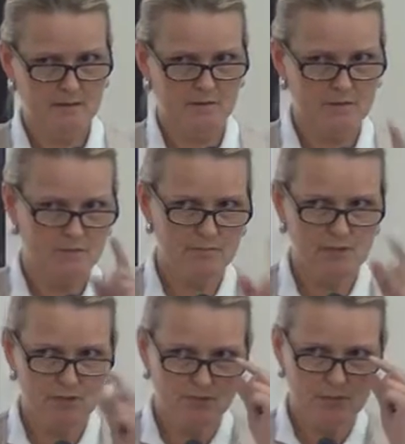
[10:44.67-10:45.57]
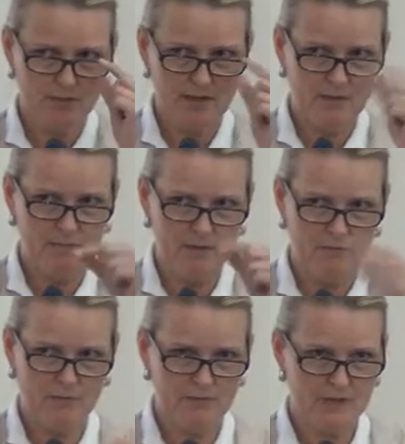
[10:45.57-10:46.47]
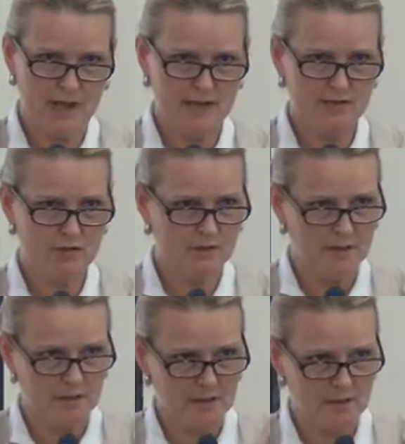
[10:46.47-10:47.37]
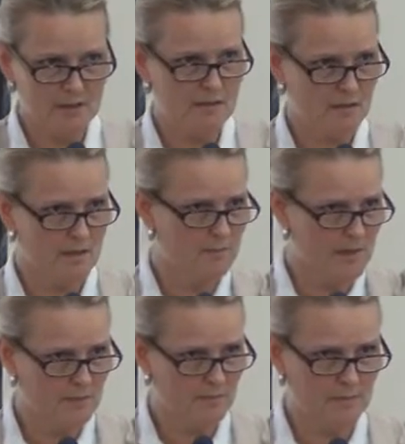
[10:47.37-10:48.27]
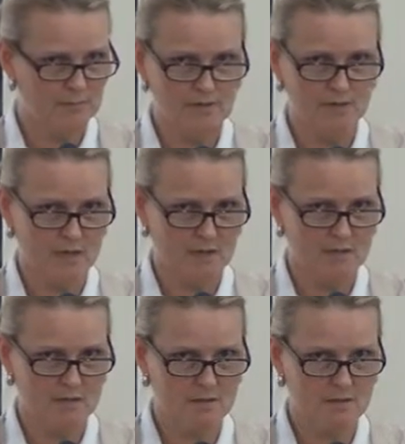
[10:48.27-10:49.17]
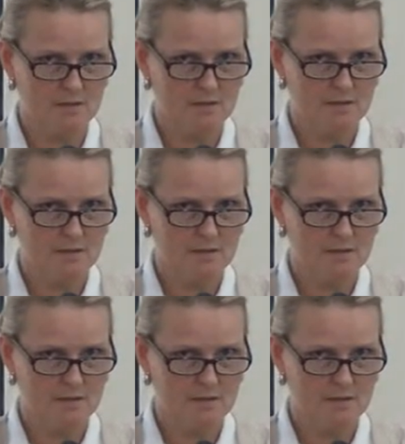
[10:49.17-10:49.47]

there was almost no debate about what was actually in them by the member states.